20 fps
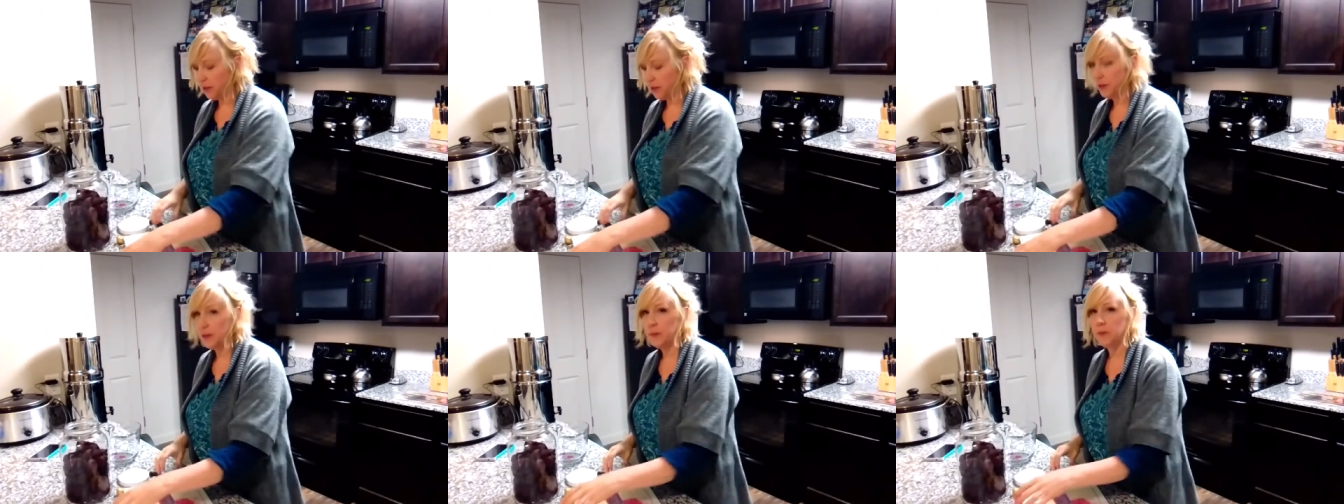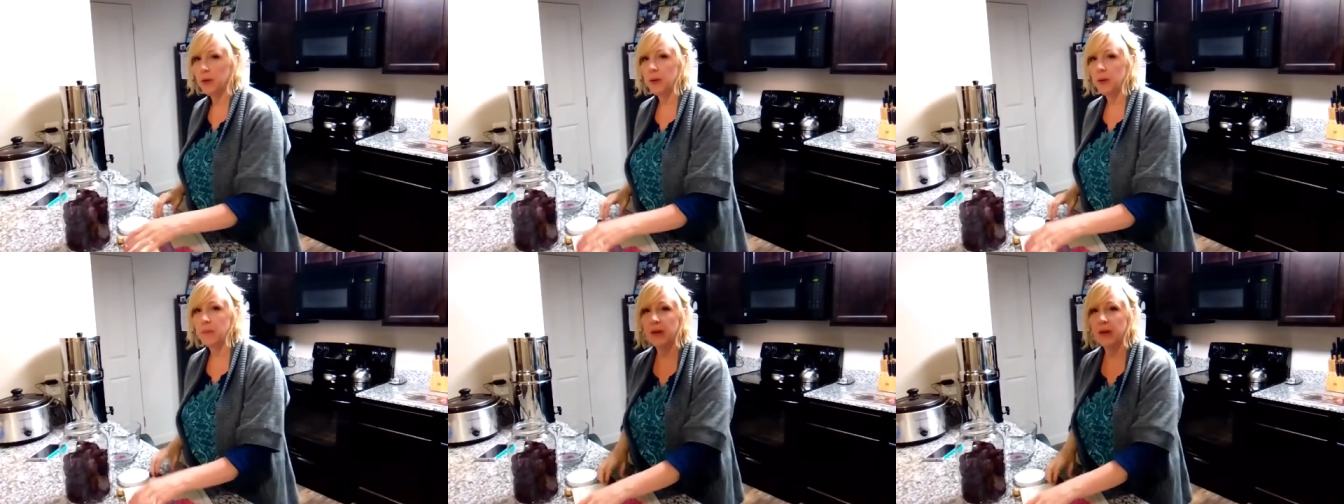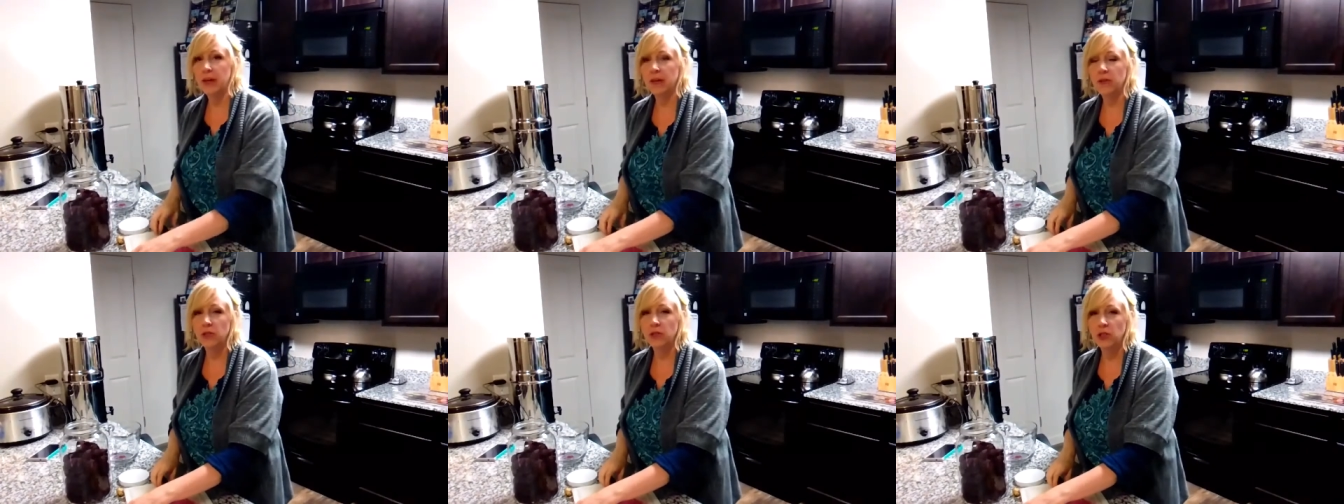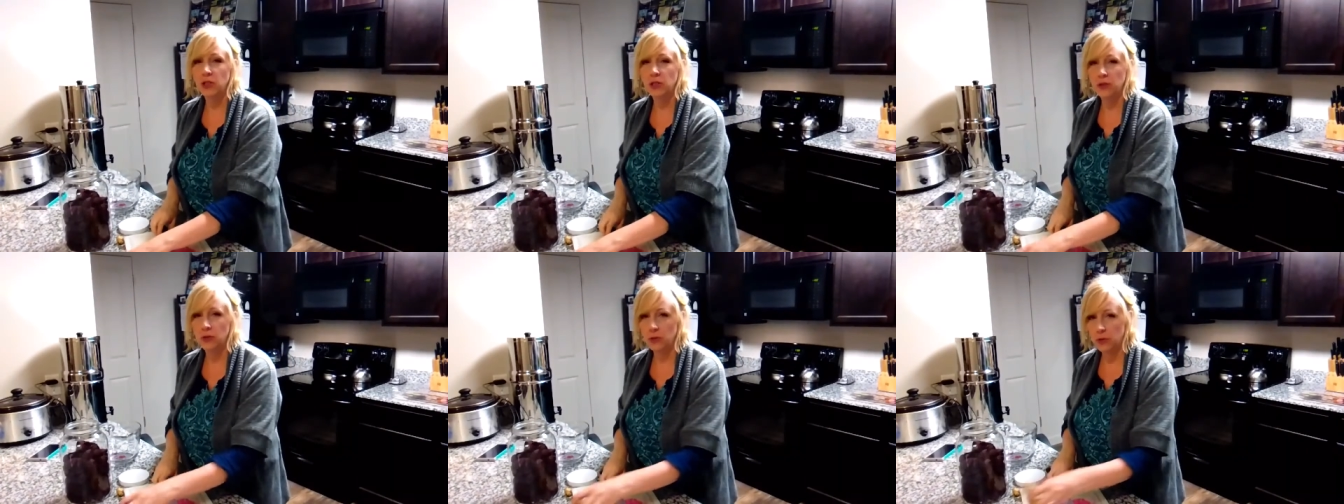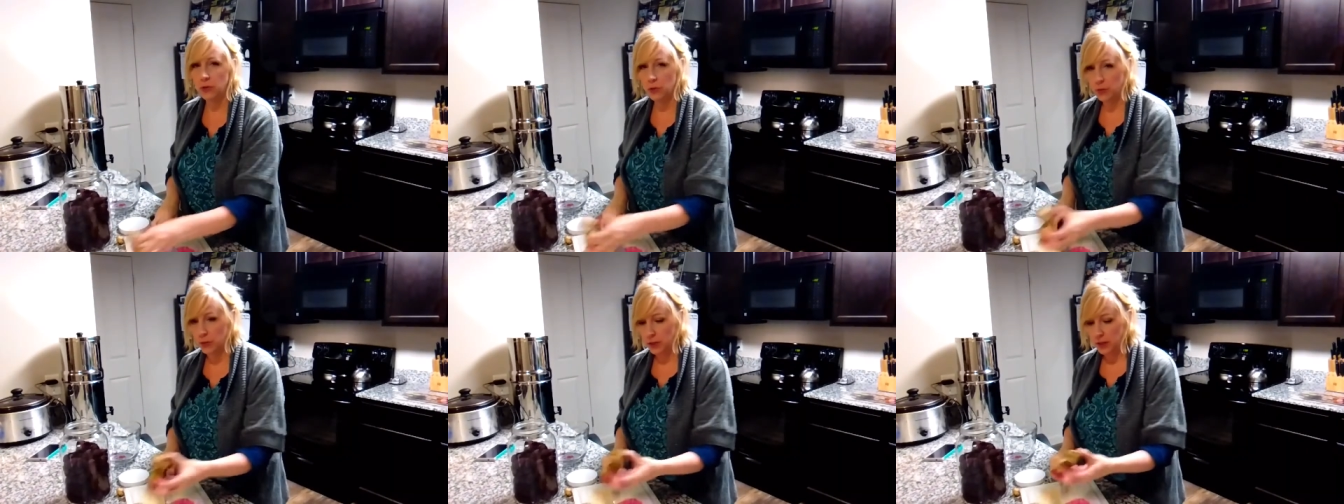I'm about
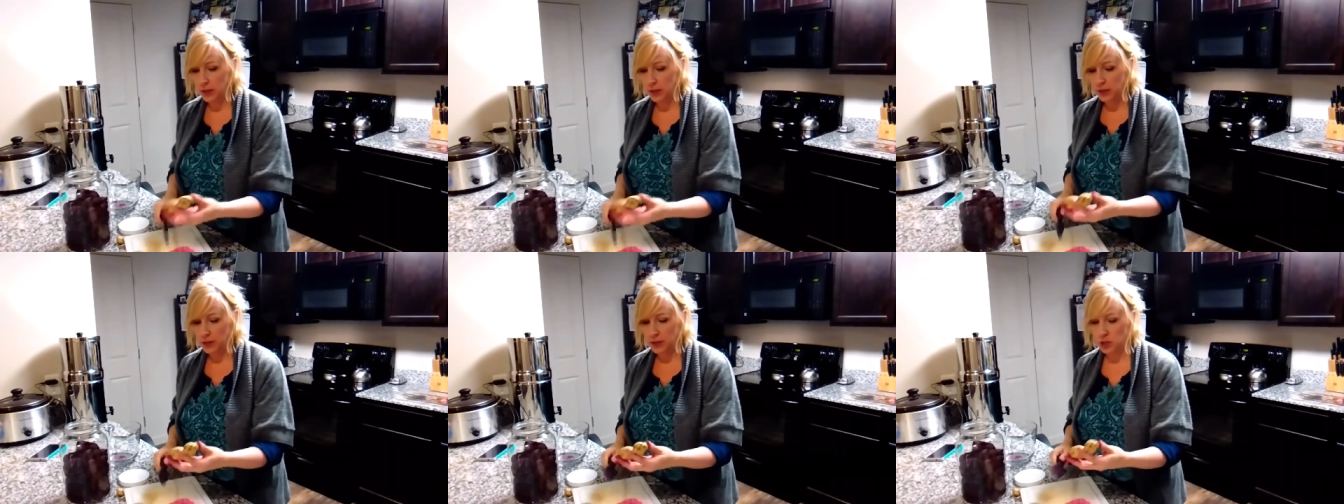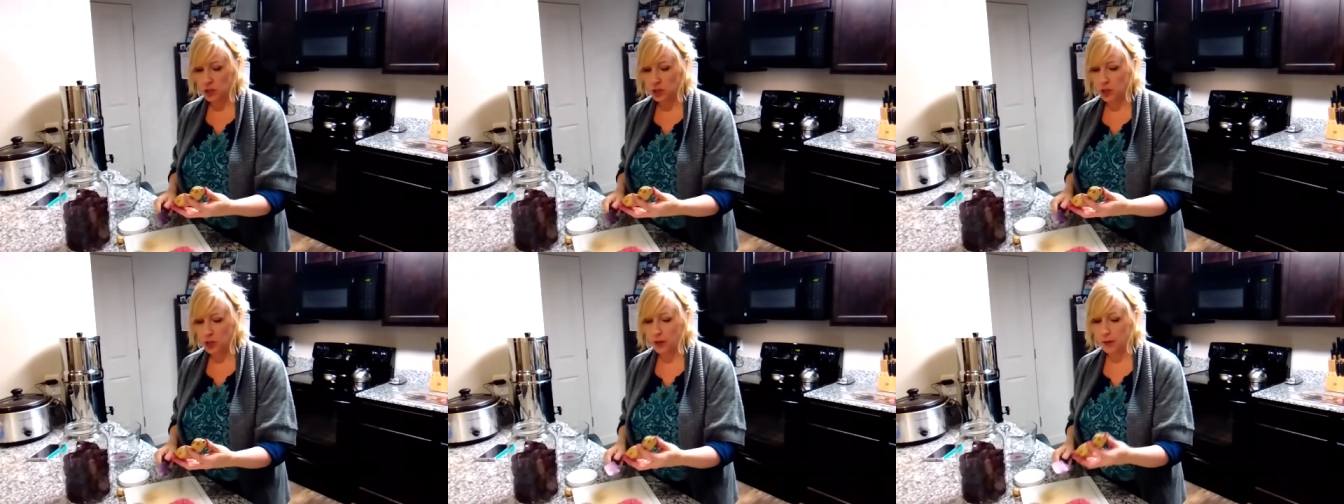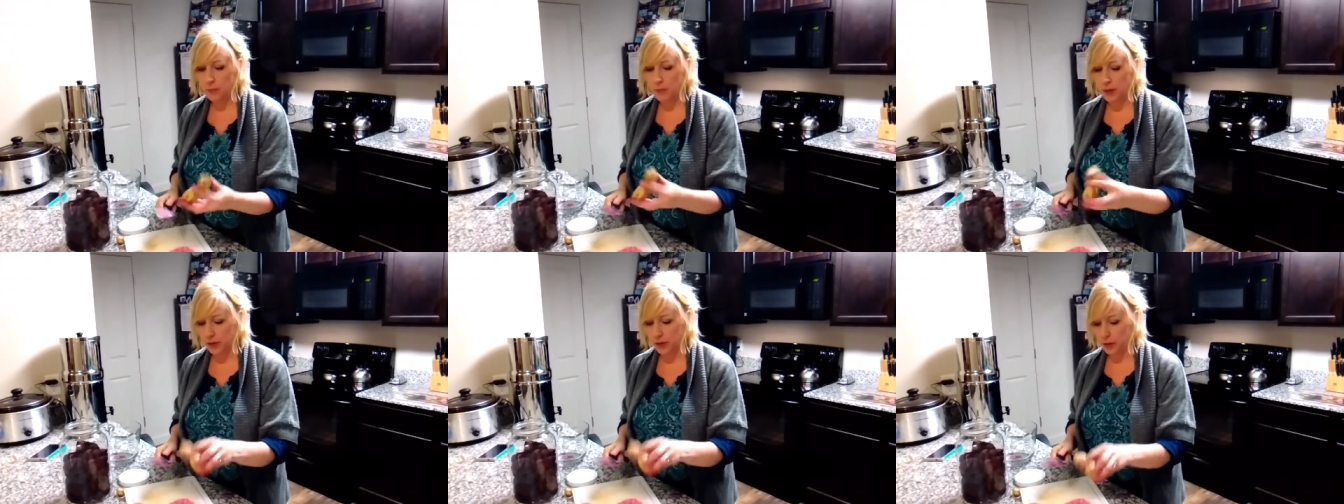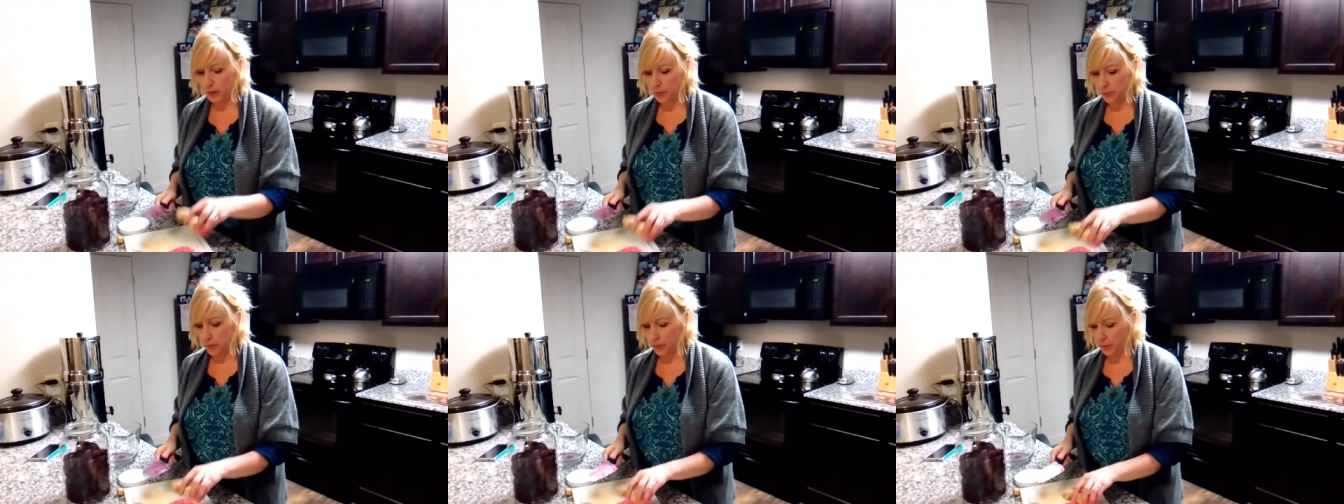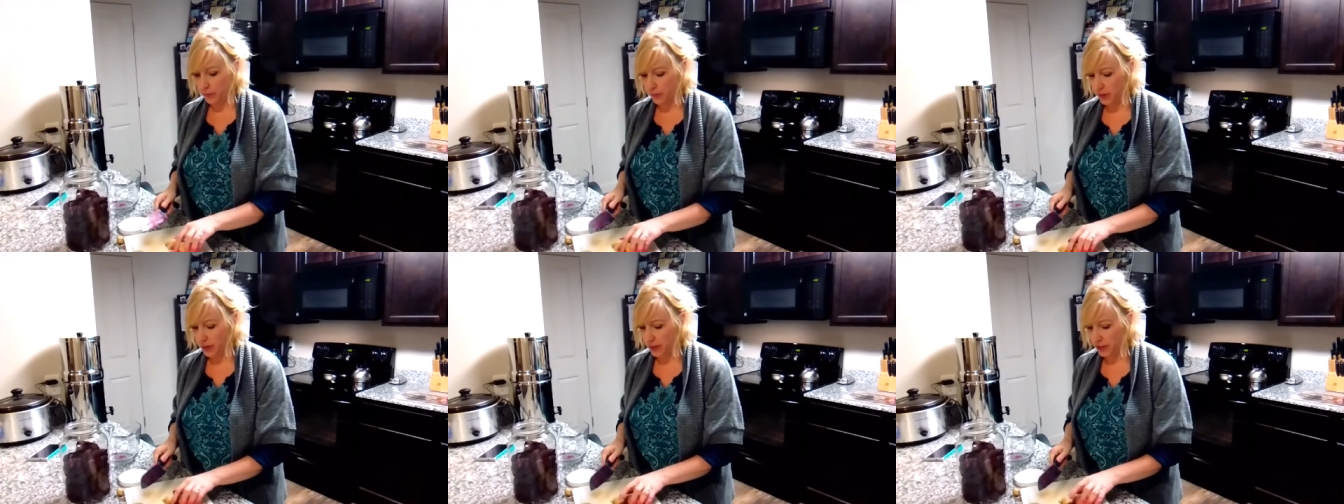to chop up
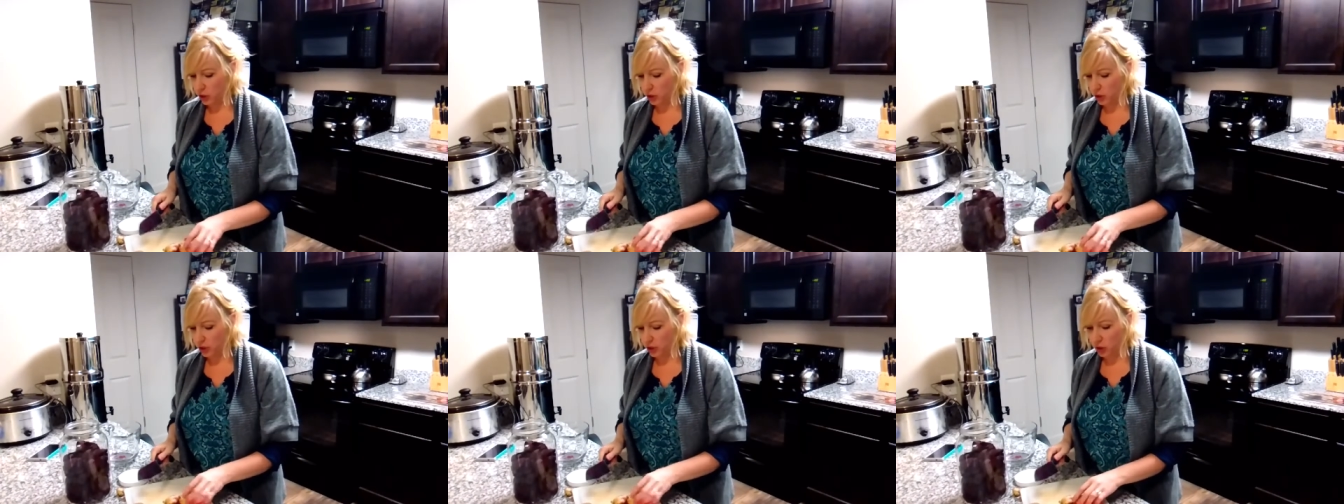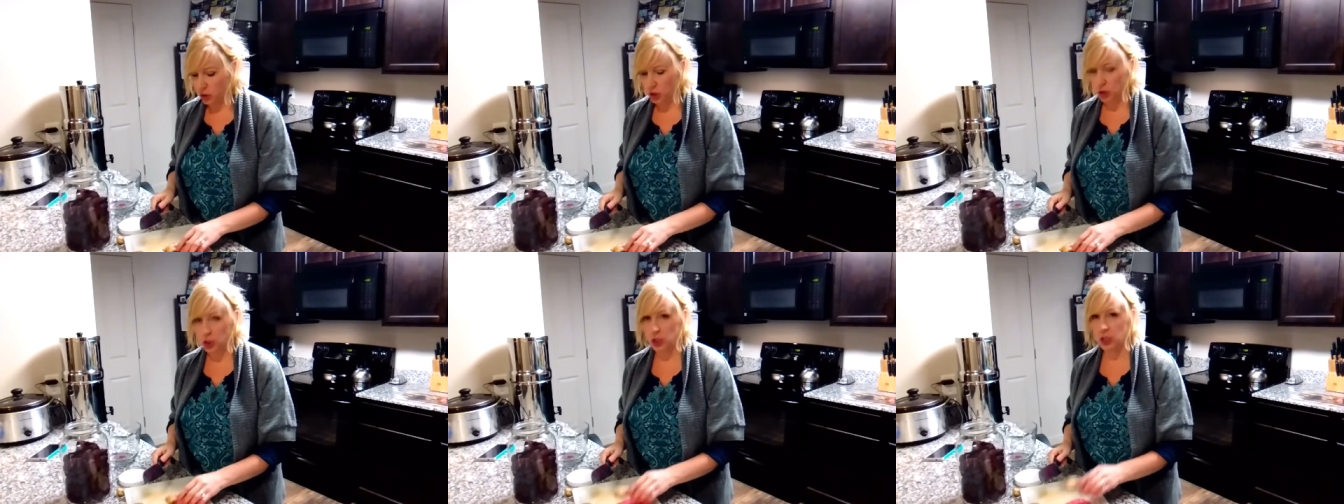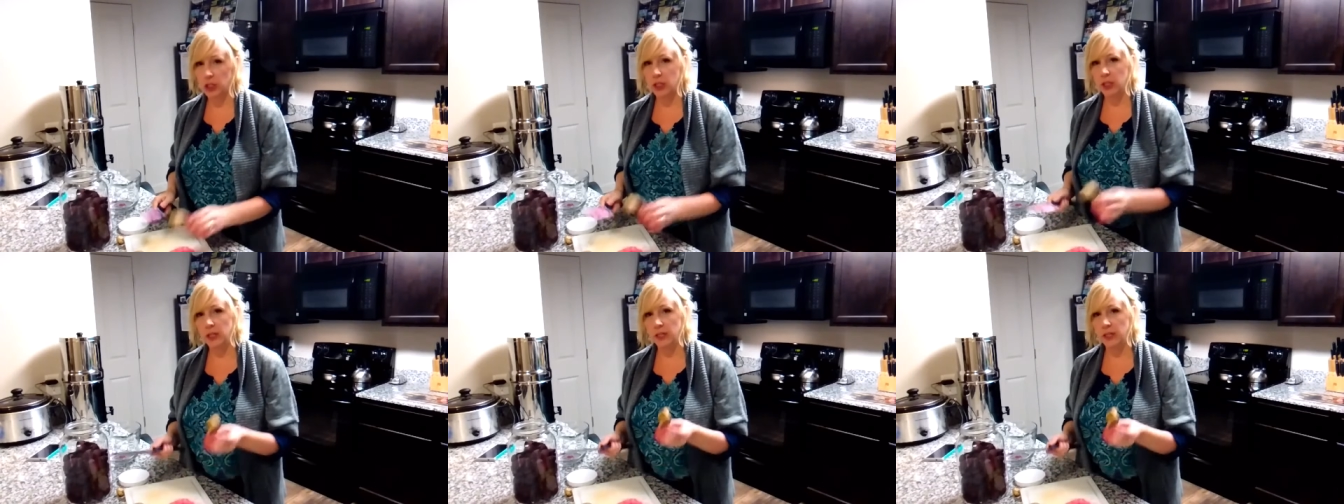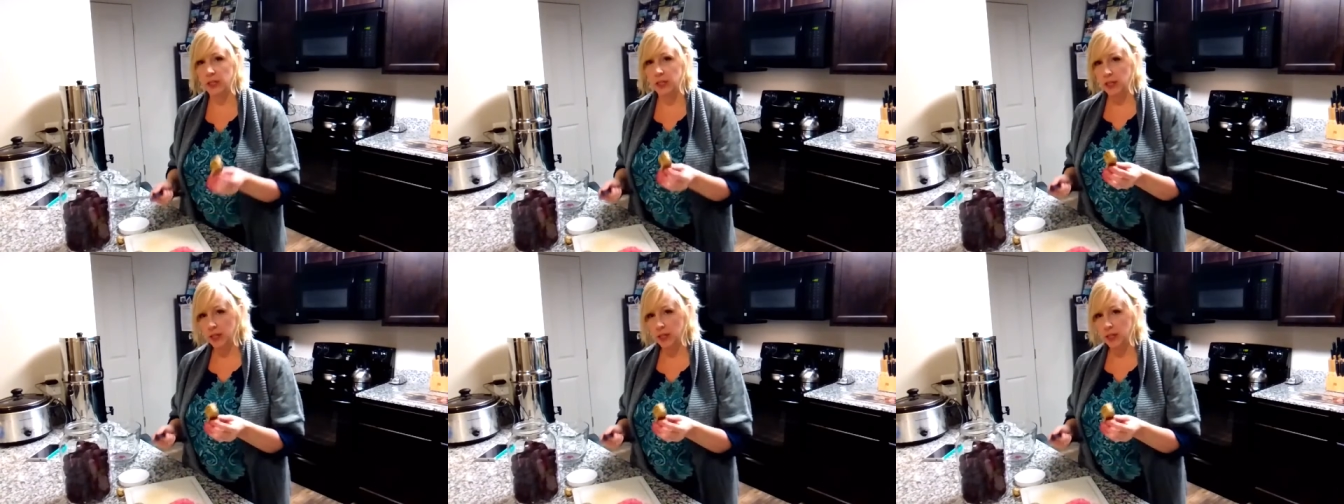my ginger.